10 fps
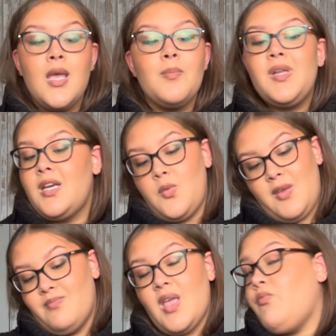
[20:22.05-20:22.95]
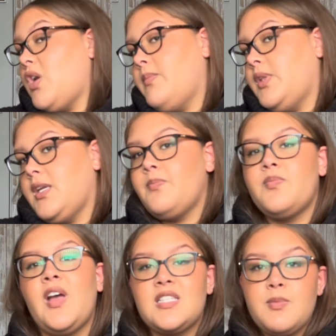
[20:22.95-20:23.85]
But anyway, I'm rambling.
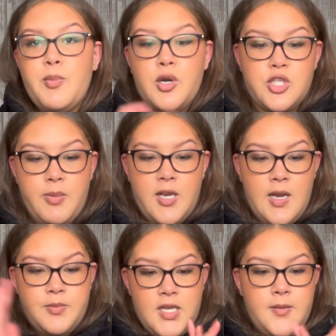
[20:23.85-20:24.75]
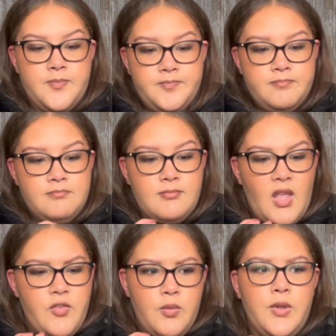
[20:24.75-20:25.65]
That's my Project Pan update. I
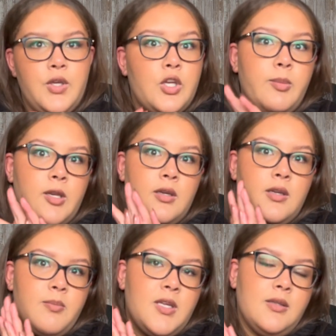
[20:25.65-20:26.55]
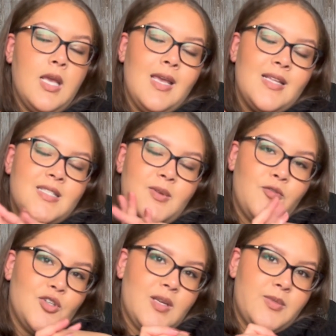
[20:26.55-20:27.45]
feel really good about it. I mean, it's my
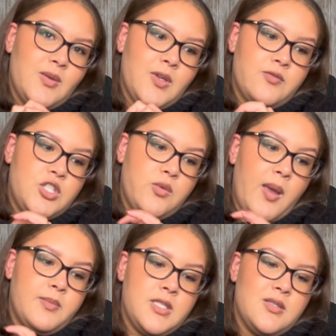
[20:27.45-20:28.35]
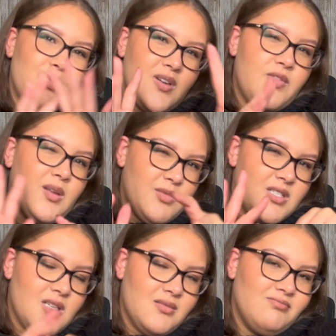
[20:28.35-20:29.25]
first update. We have 2 empties. One of them was
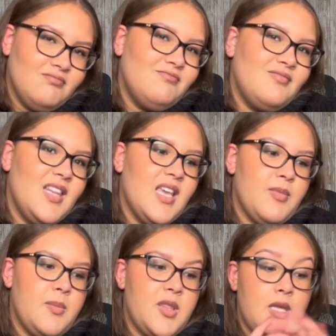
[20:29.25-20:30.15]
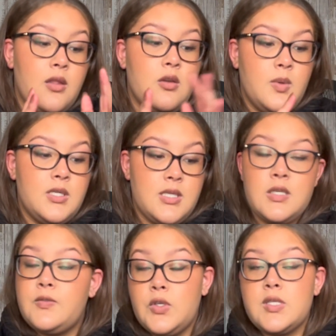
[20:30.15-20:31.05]
a gimme, but the other one is like a
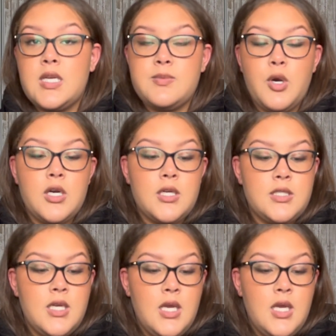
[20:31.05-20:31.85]
full-size product.